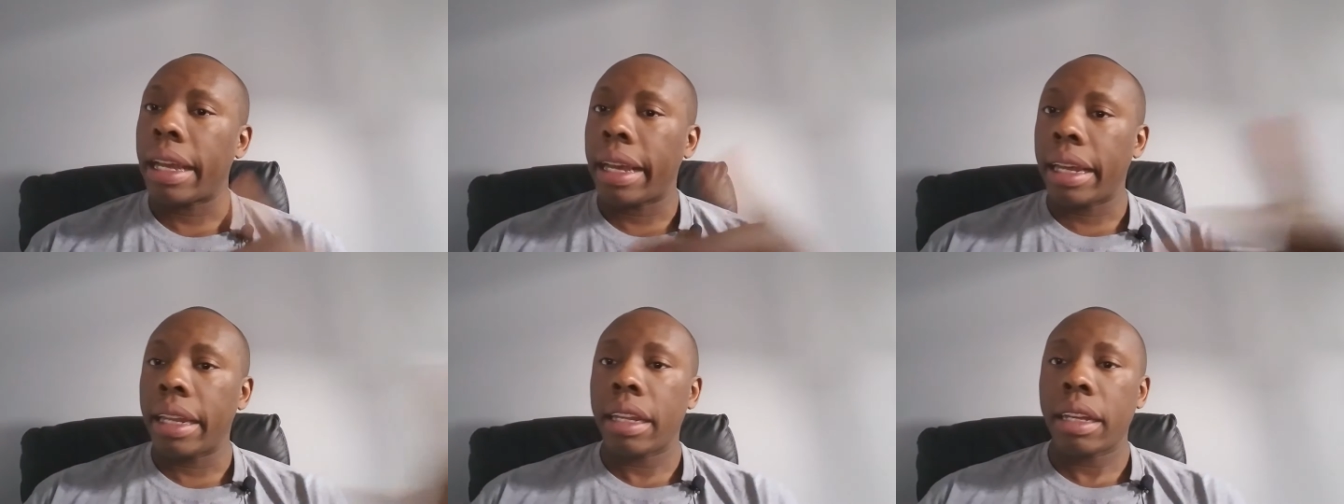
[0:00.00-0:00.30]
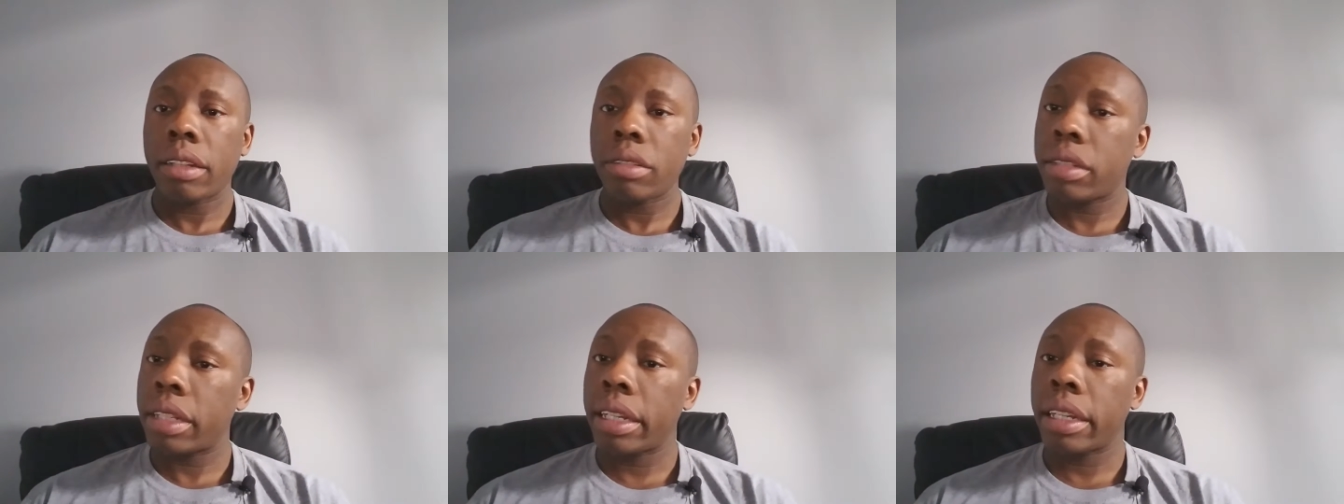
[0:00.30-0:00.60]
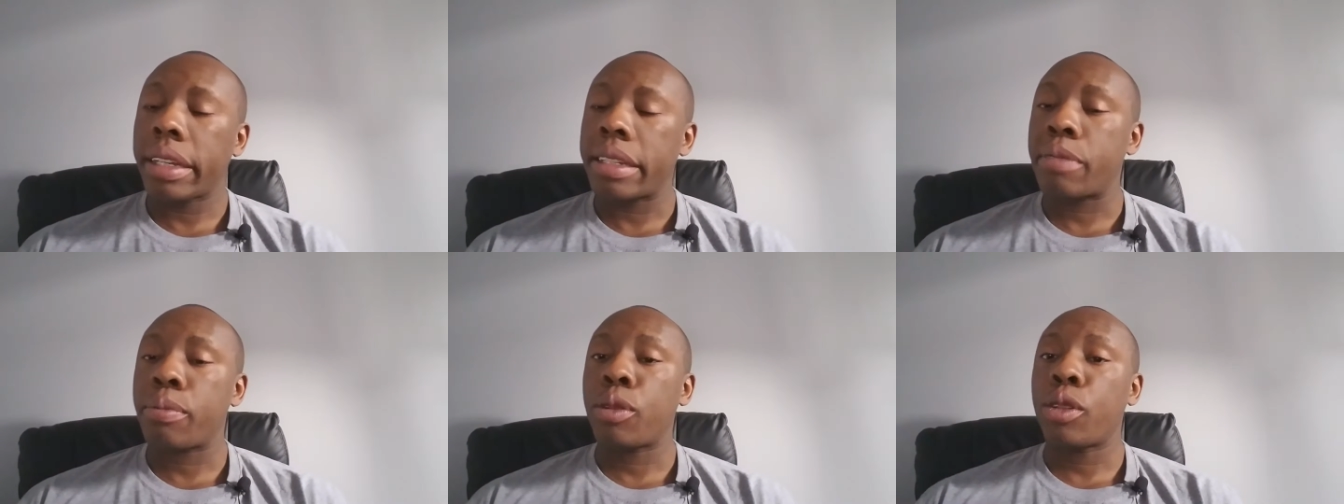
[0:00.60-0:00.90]
and I'll
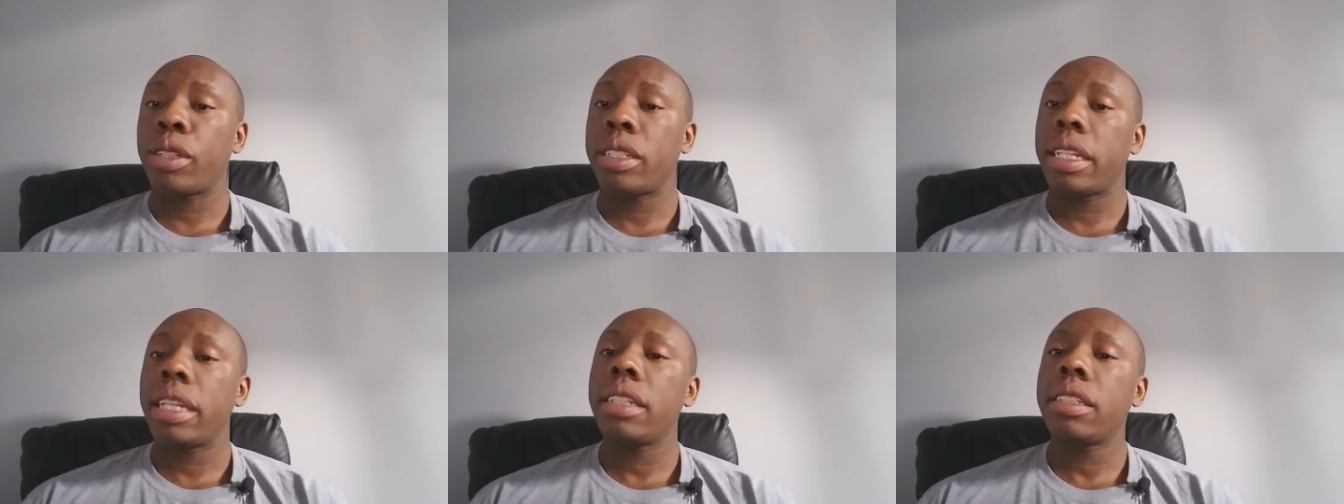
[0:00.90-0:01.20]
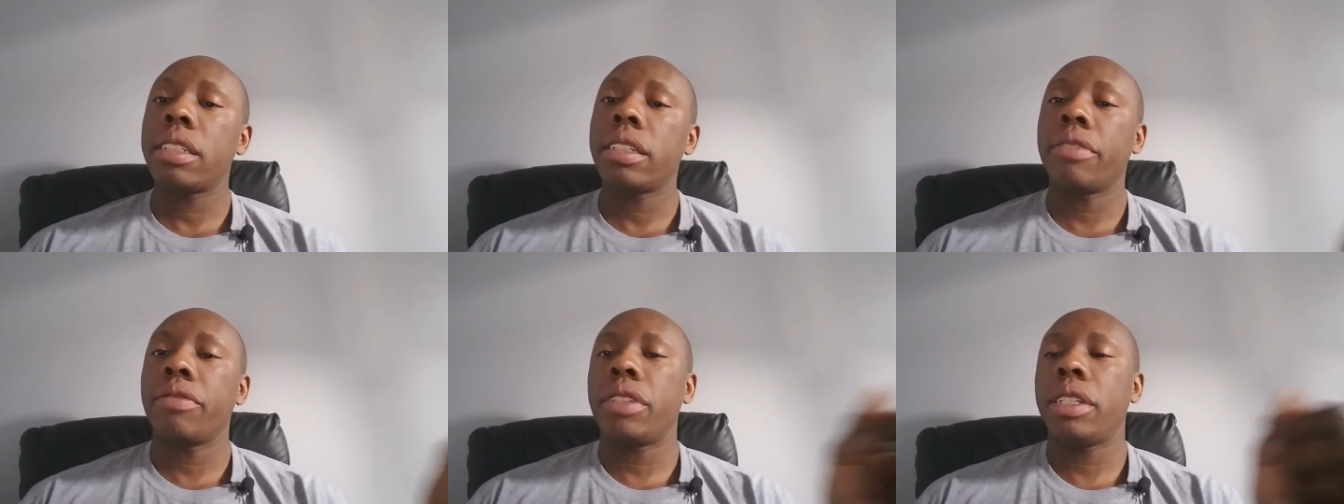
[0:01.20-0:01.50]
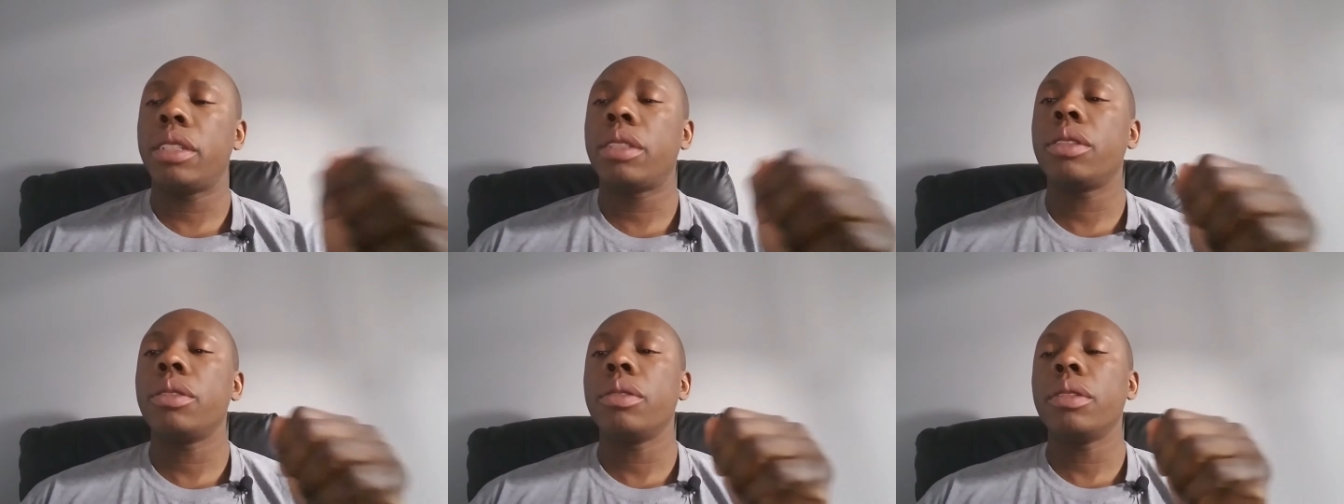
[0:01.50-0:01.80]
say exploitation of
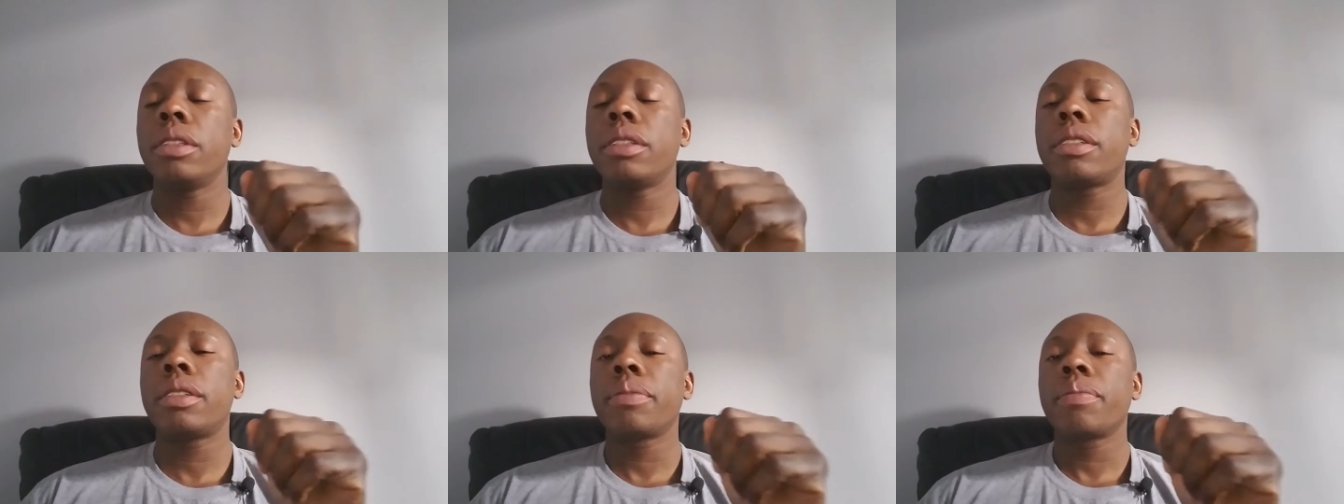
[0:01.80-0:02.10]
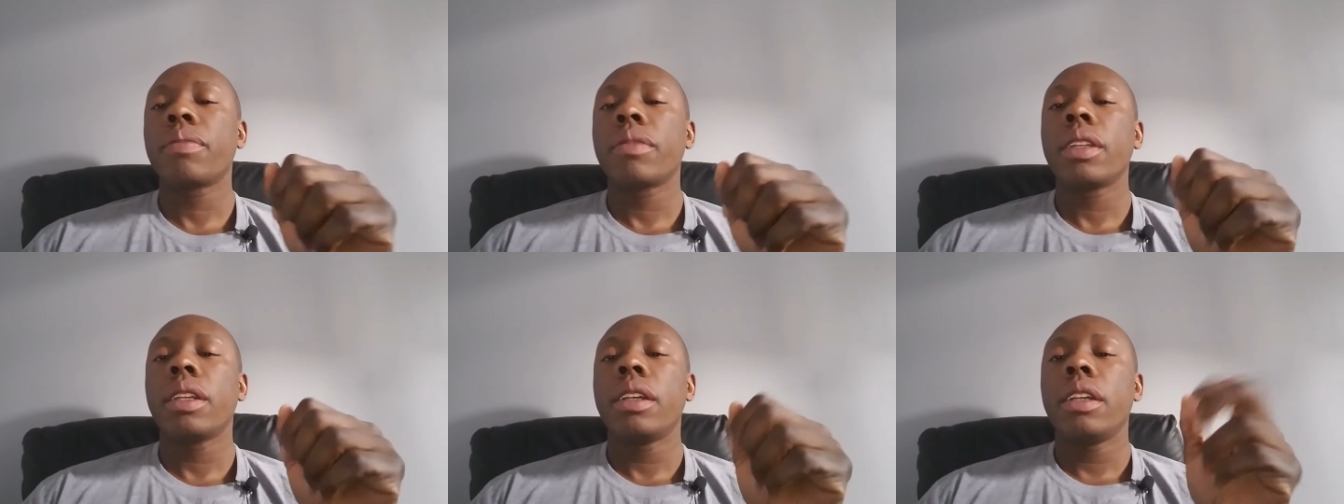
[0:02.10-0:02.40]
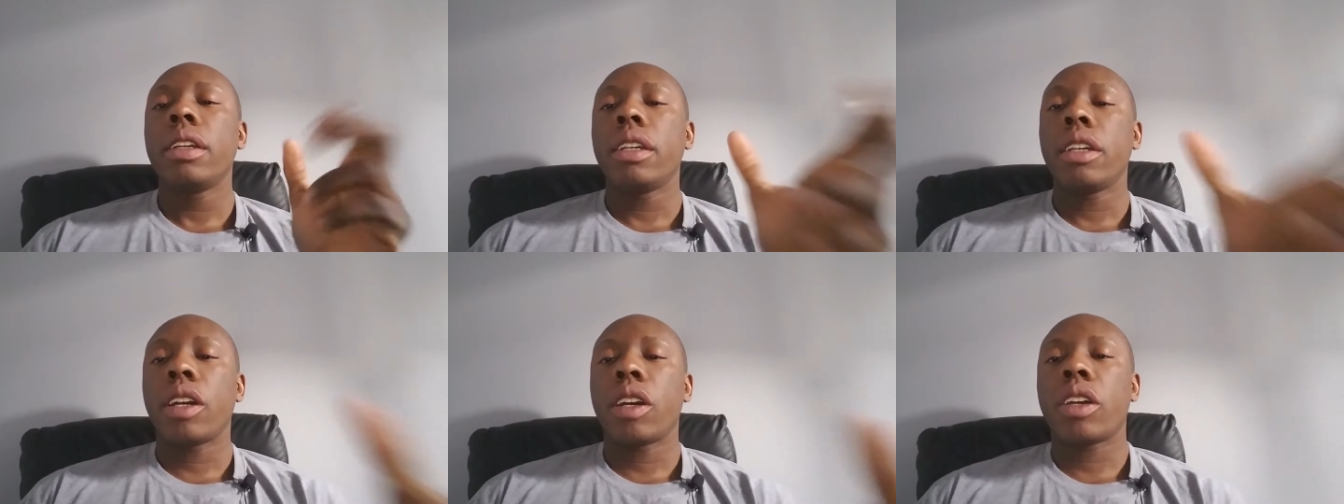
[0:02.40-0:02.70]
these students,
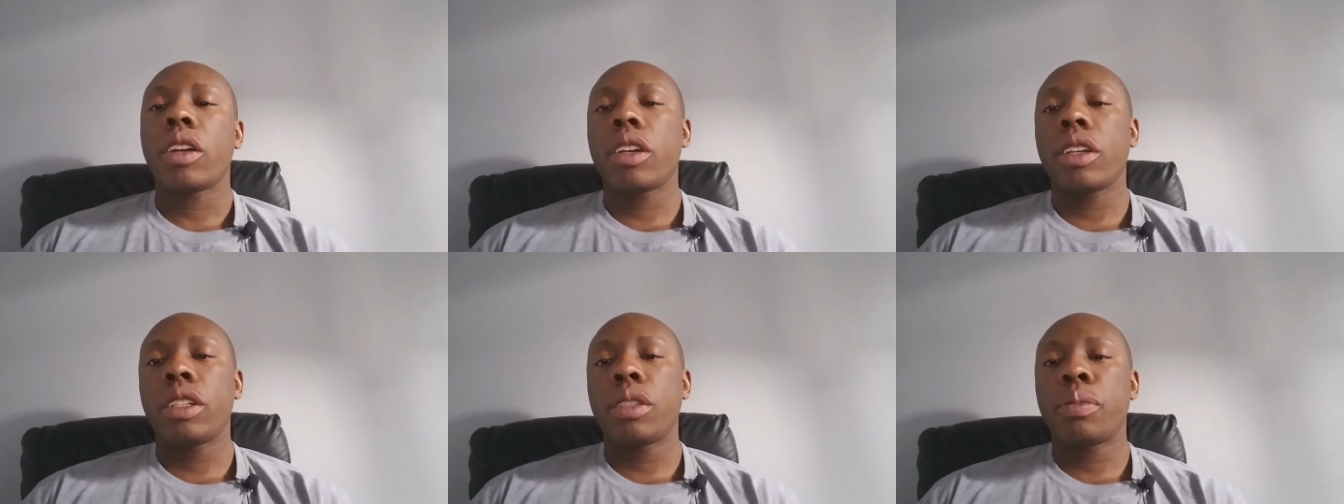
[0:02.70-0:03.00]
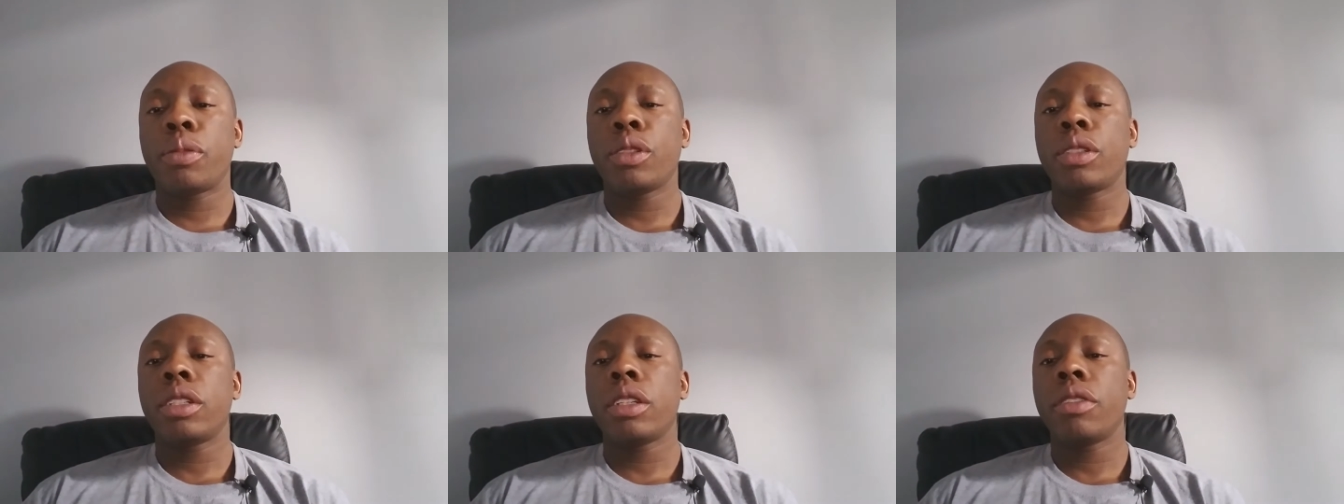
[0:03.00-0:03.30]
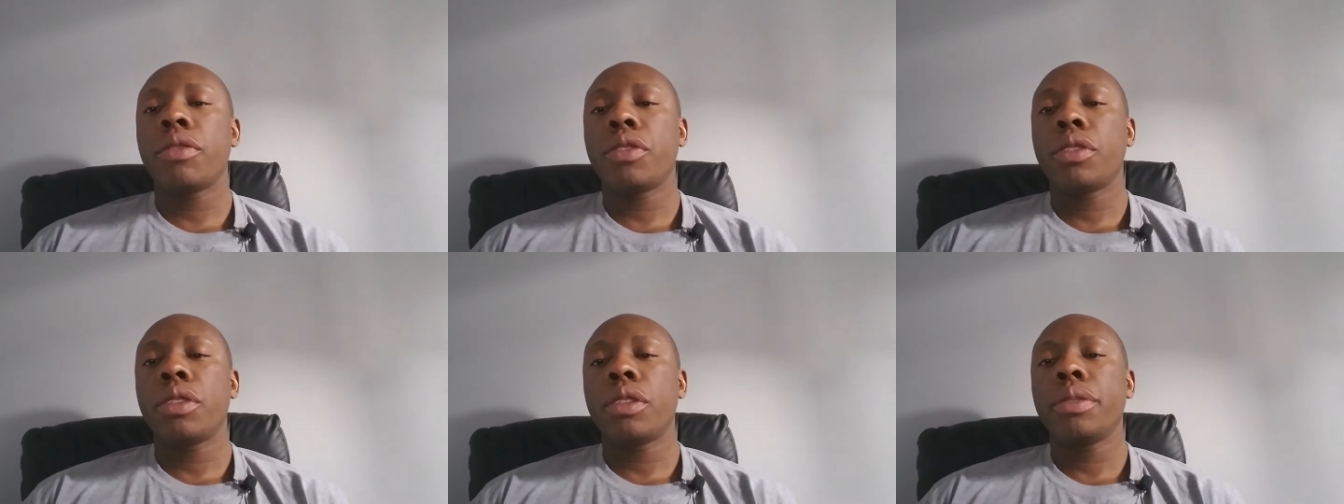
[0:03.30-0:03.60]
is
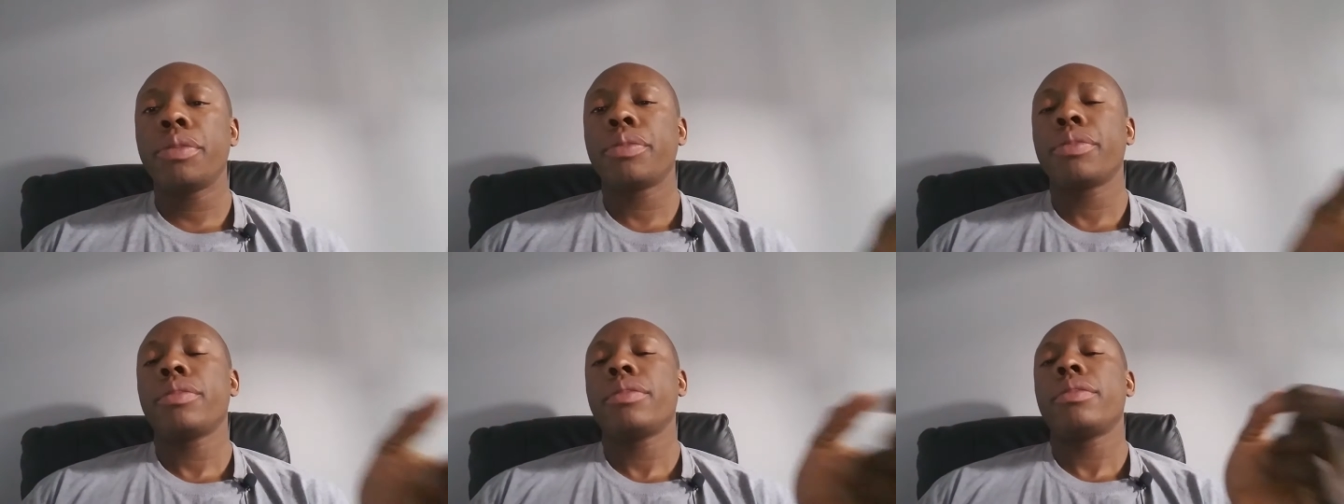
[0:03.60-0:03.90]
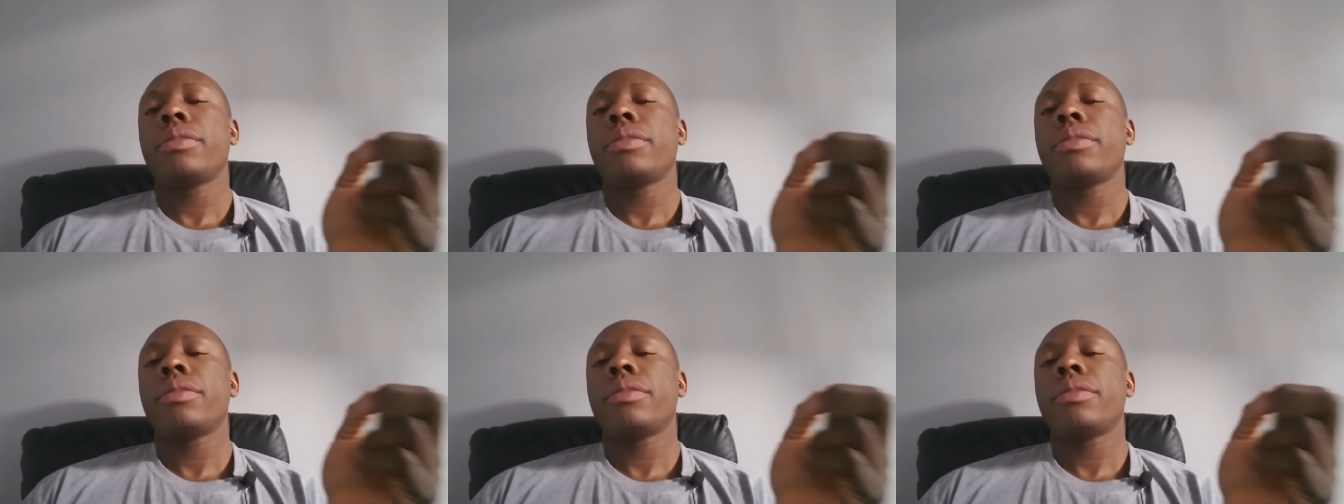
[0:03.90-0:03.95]
pushing for,